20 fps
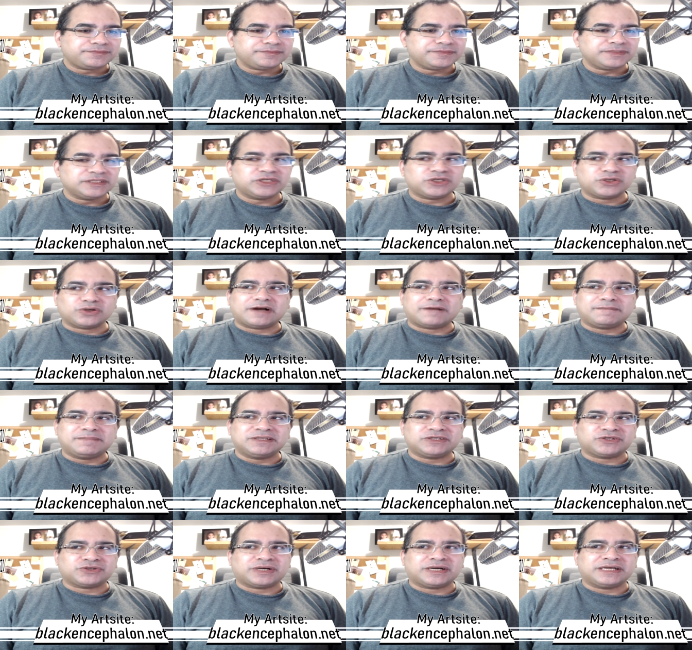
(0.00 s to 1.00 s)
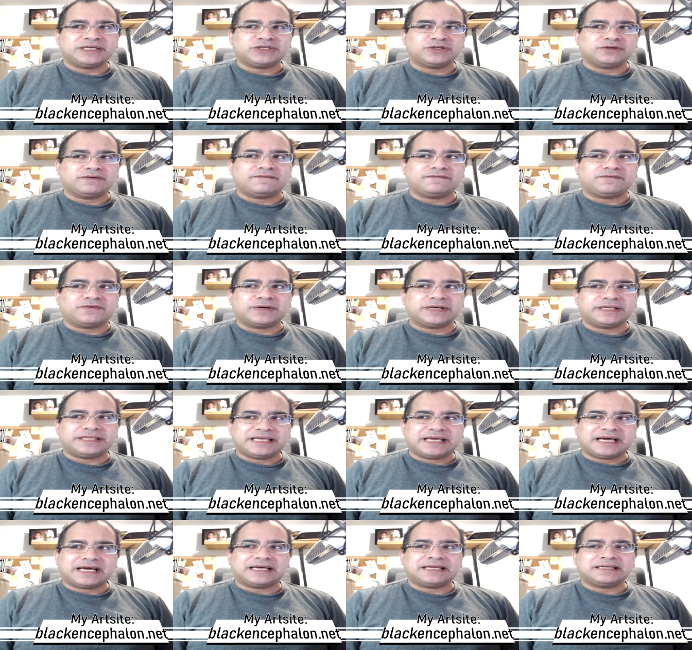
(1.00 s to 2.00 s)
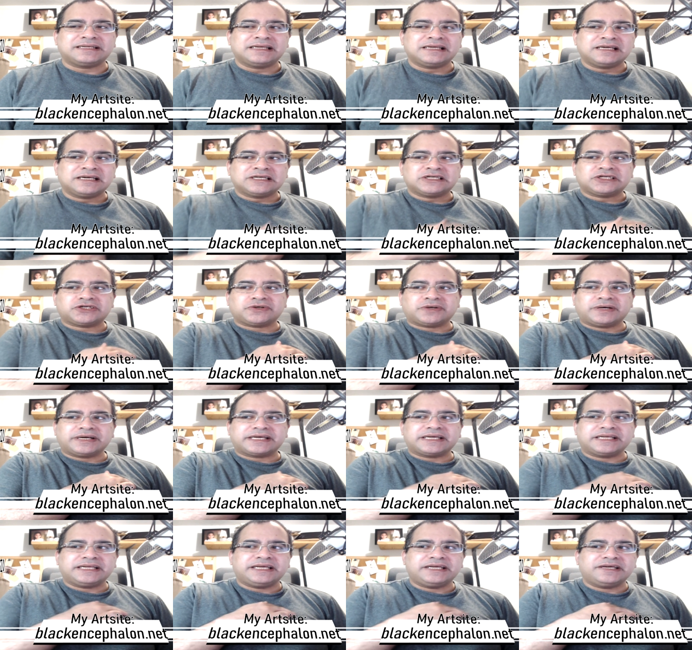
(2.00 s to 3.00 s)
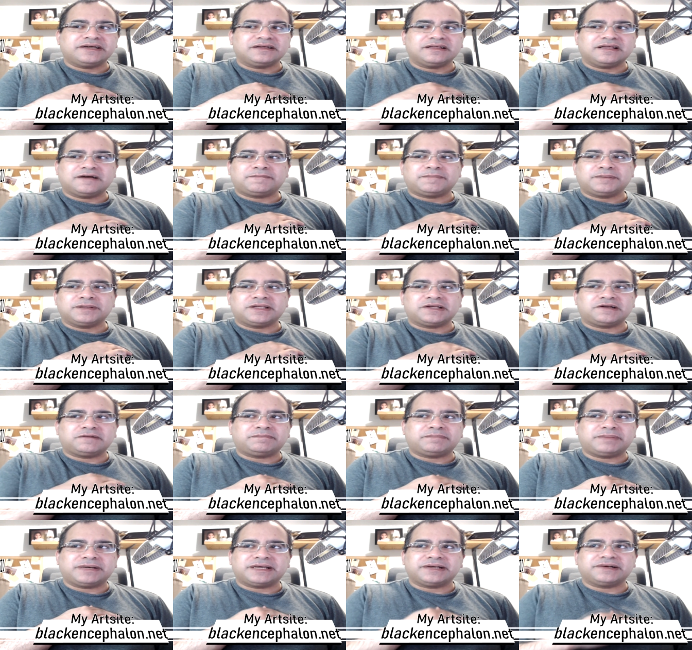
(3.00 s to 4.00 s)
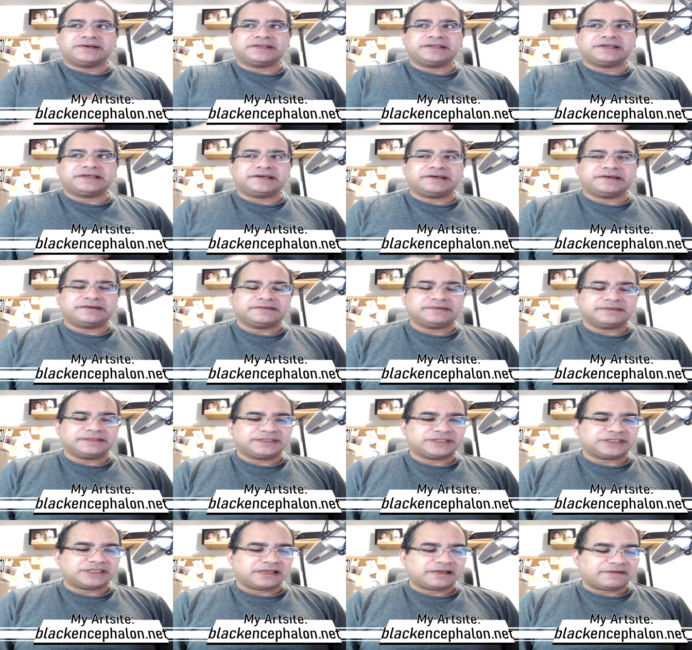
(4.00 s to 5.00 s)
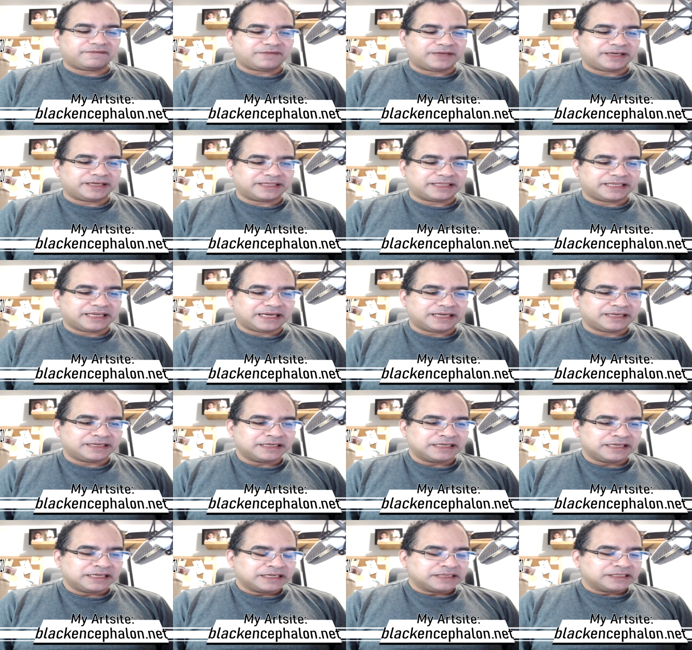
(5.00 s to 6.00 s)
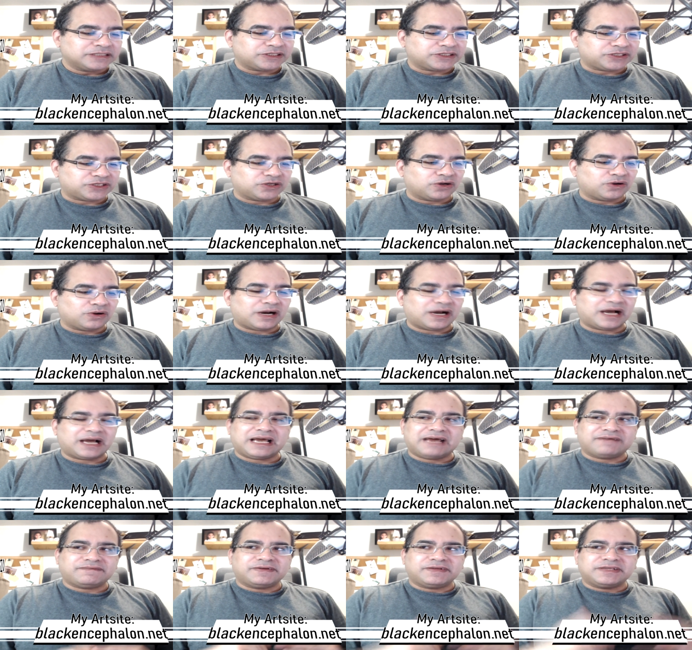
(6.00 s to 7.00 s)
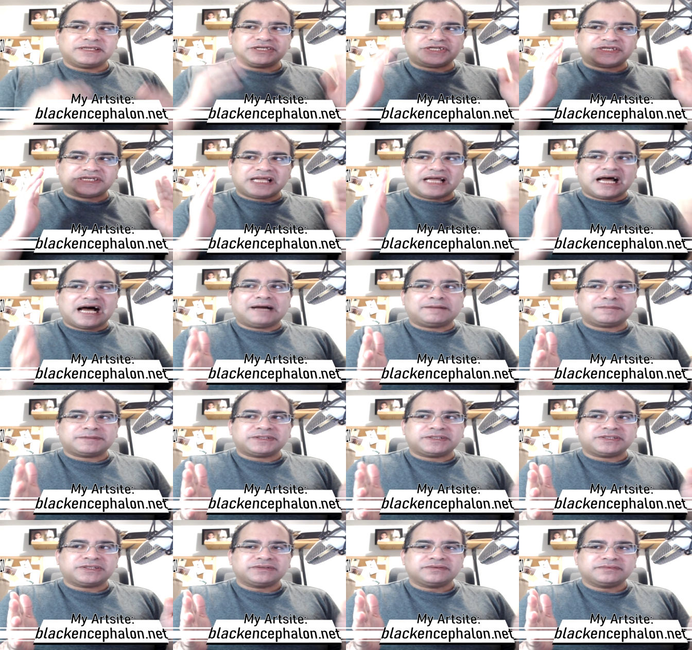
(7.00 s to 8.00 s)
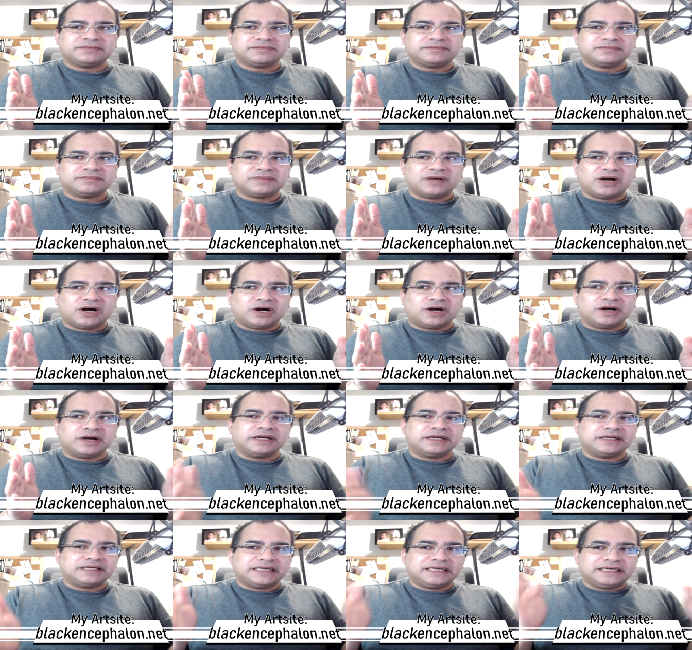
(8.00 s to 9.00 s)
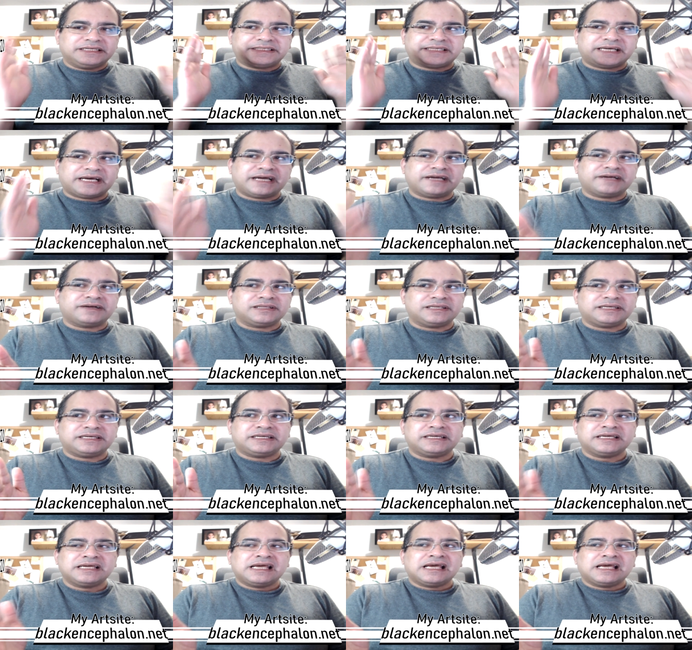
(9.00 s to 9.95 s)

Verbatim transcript: So I've been trying to avoid that so I can heal up a little better there and stuff like that. So I haven't stopped art entirely.